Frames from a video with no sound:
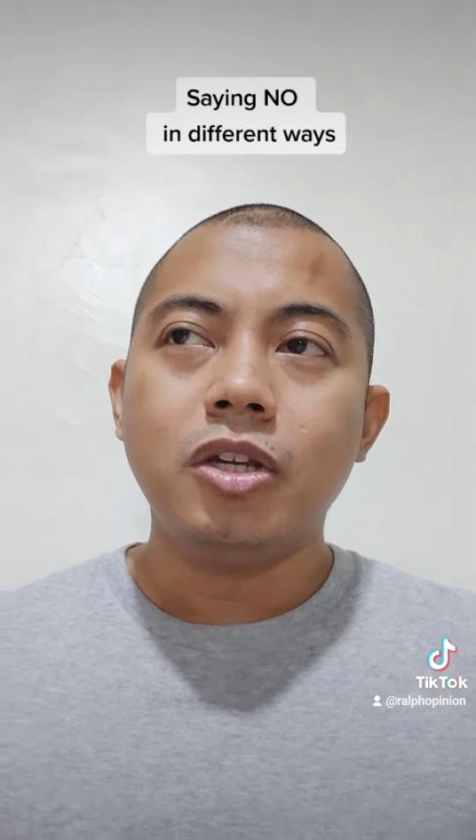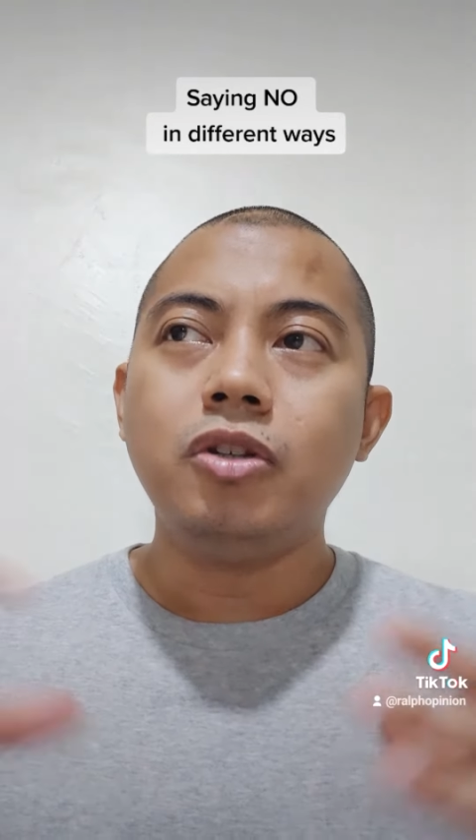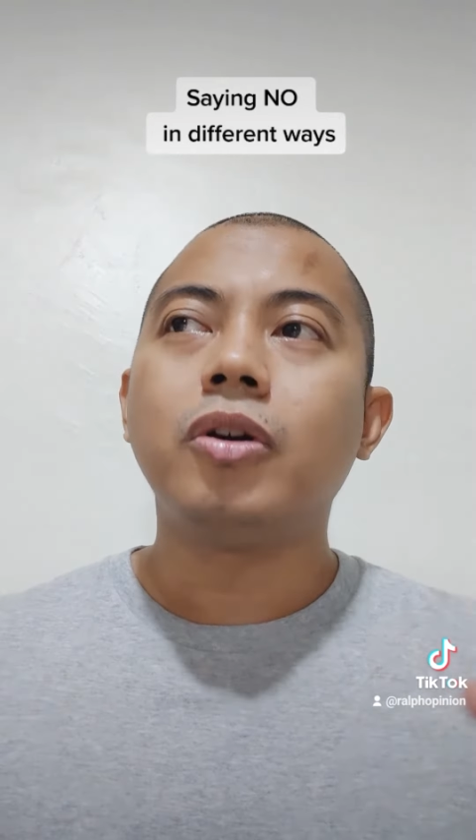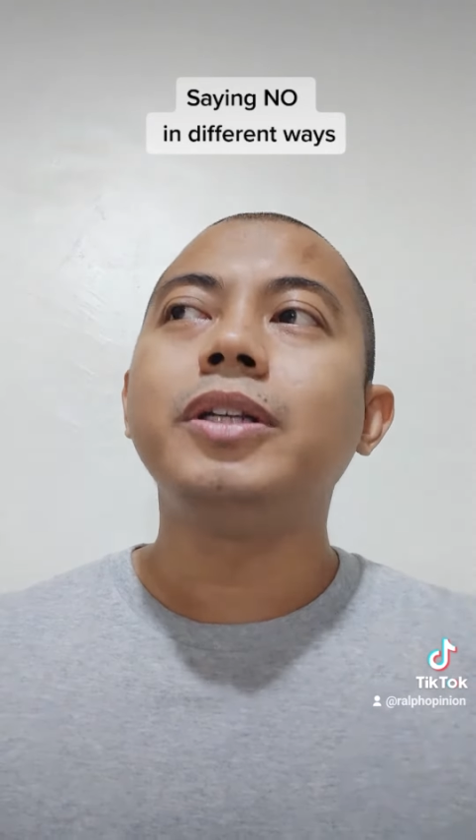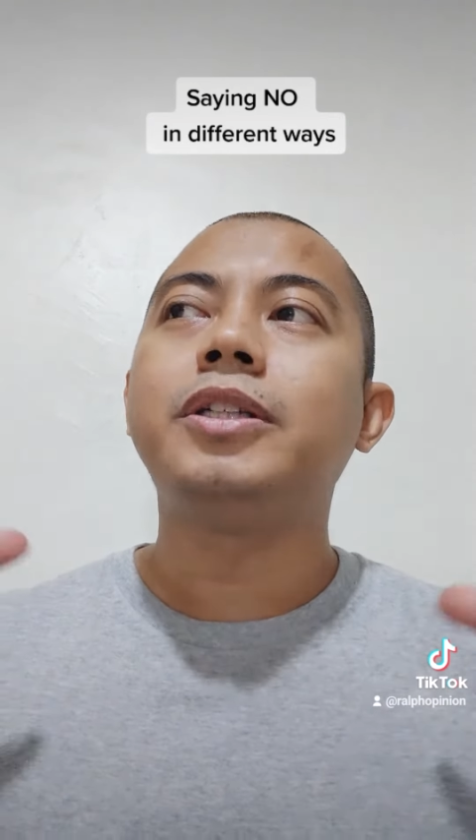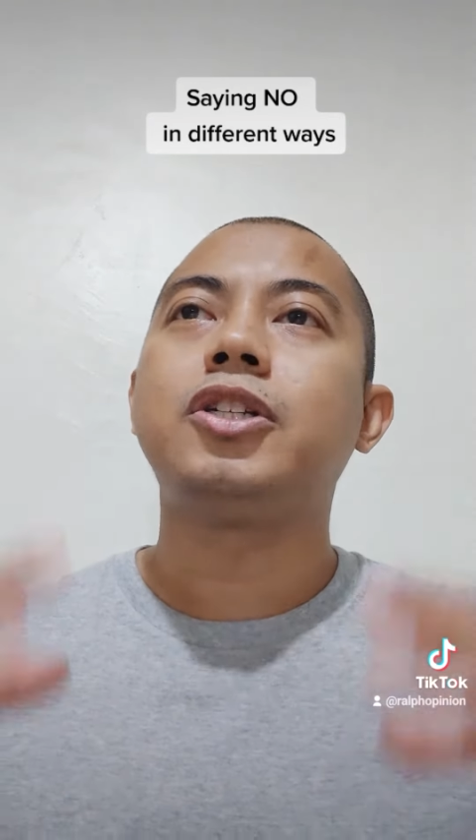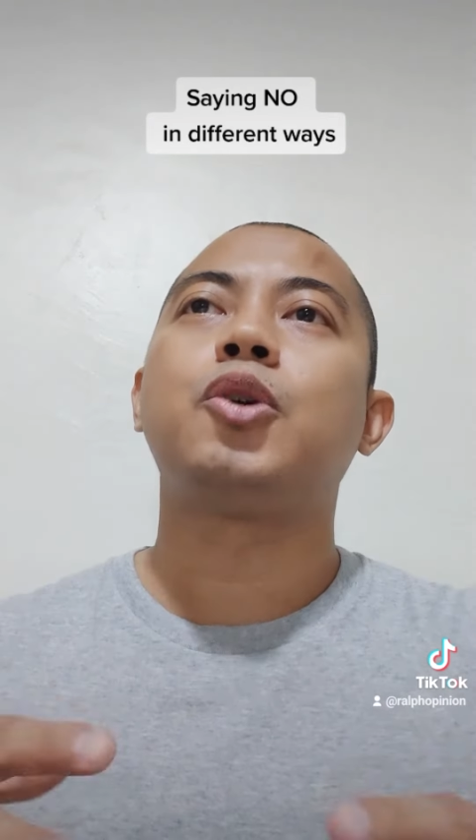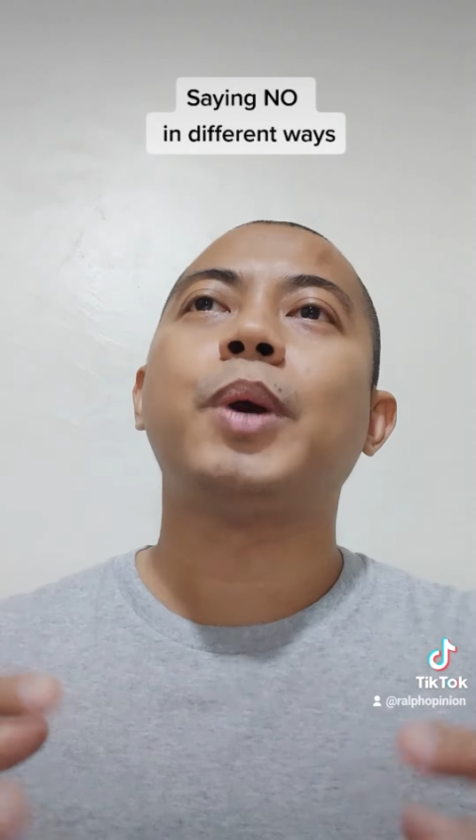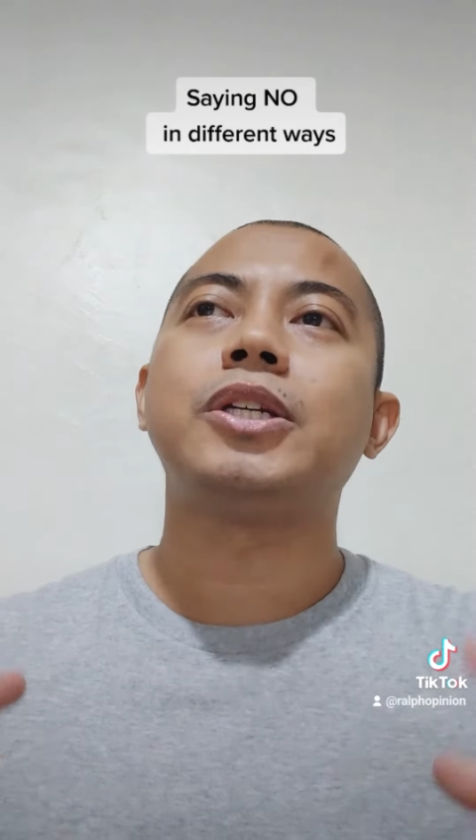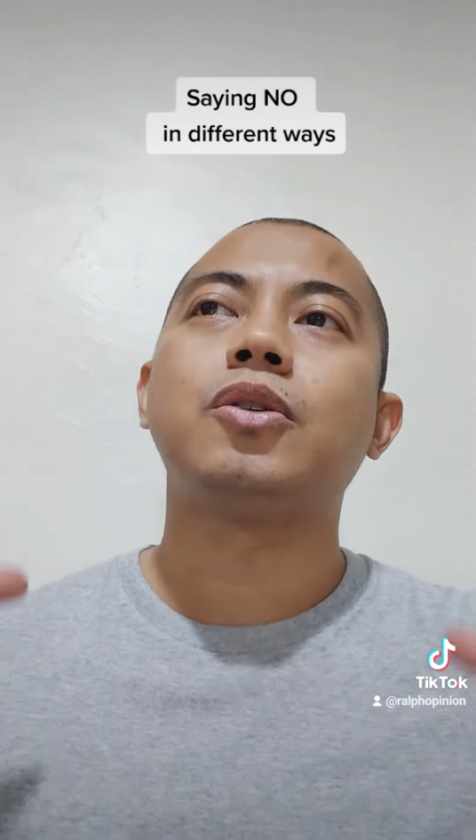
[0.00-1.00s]
you're in a
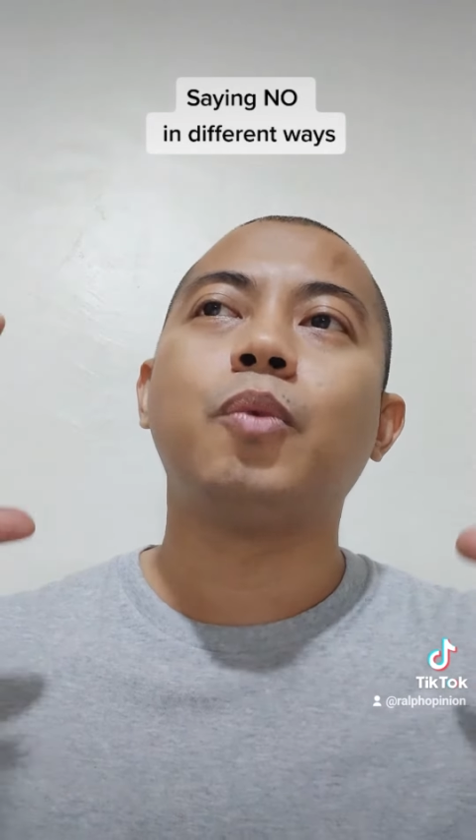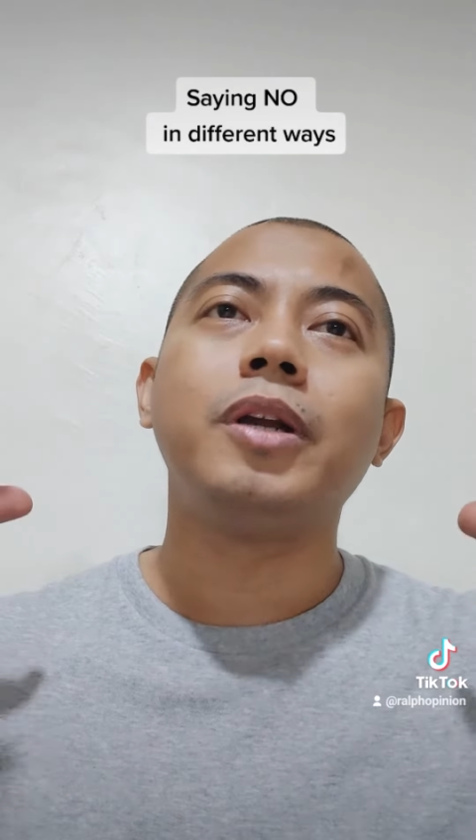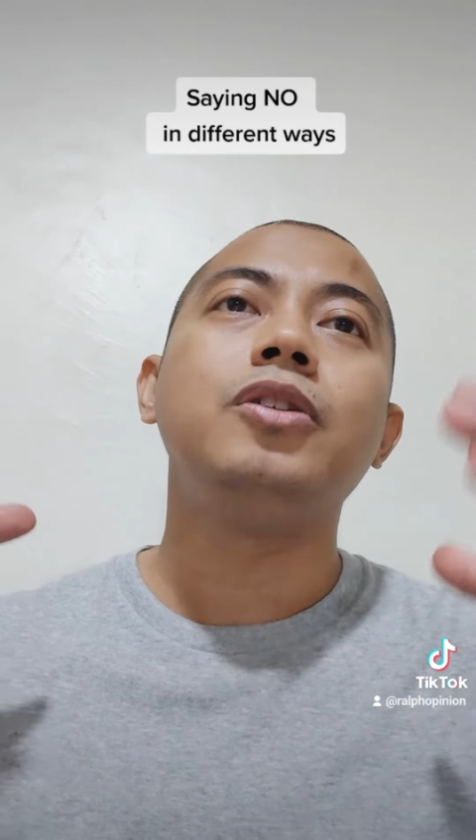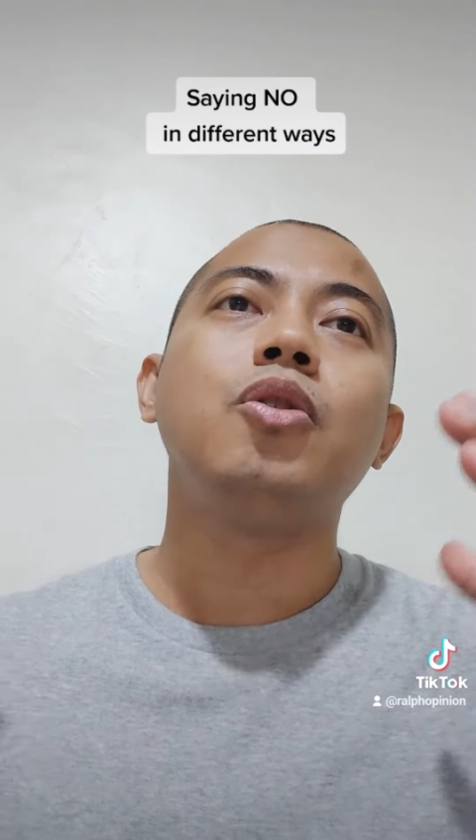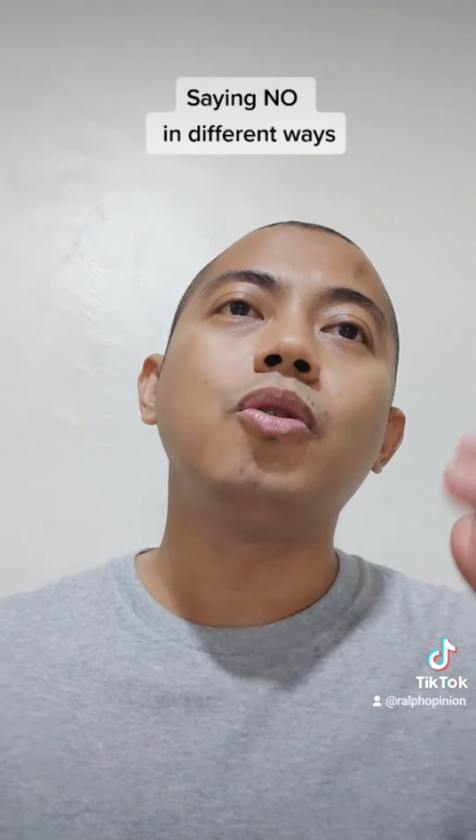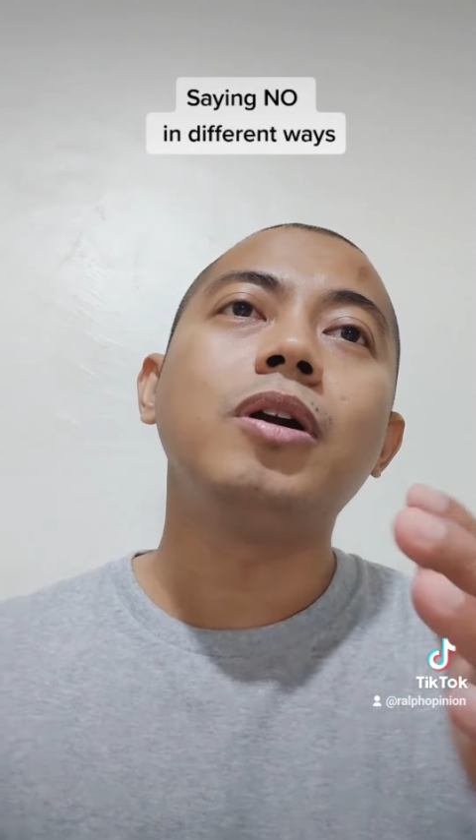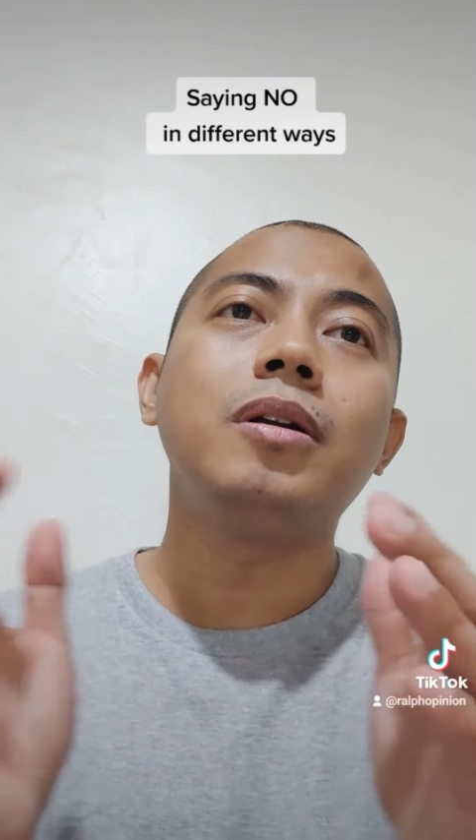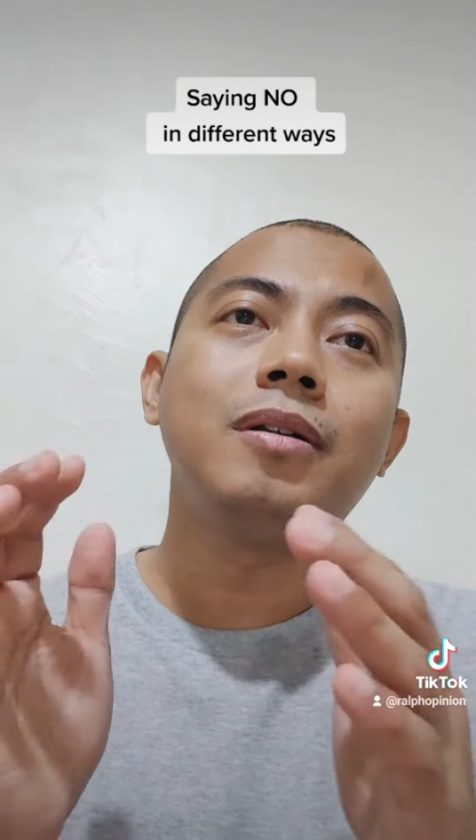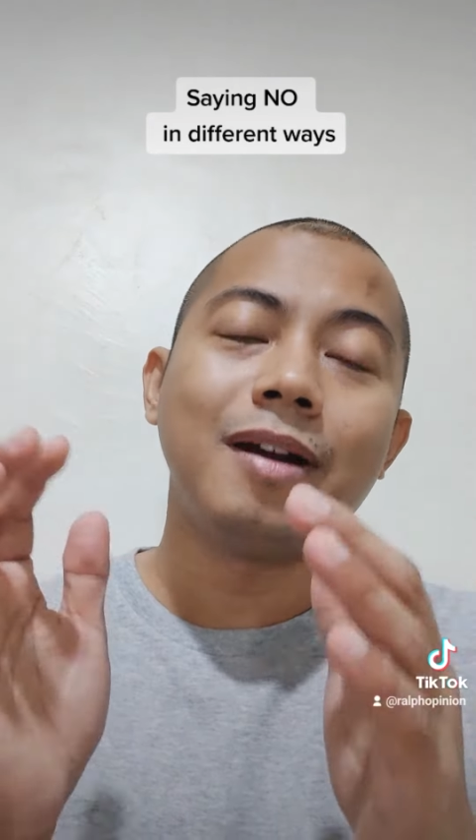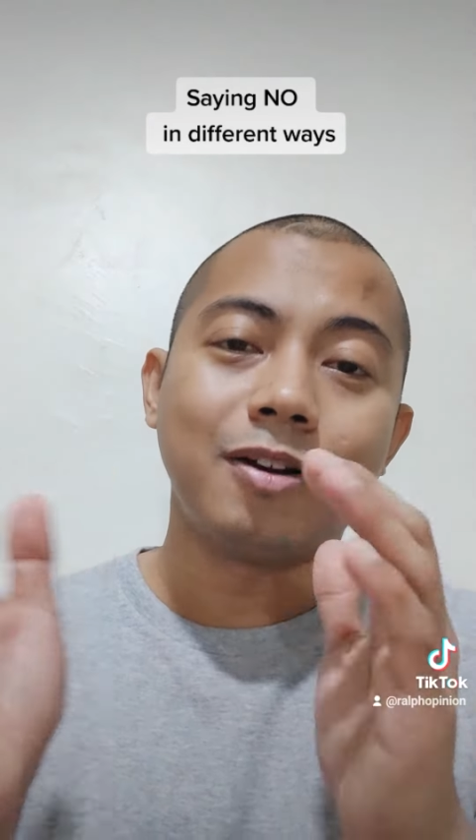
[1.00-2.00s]
situation where you're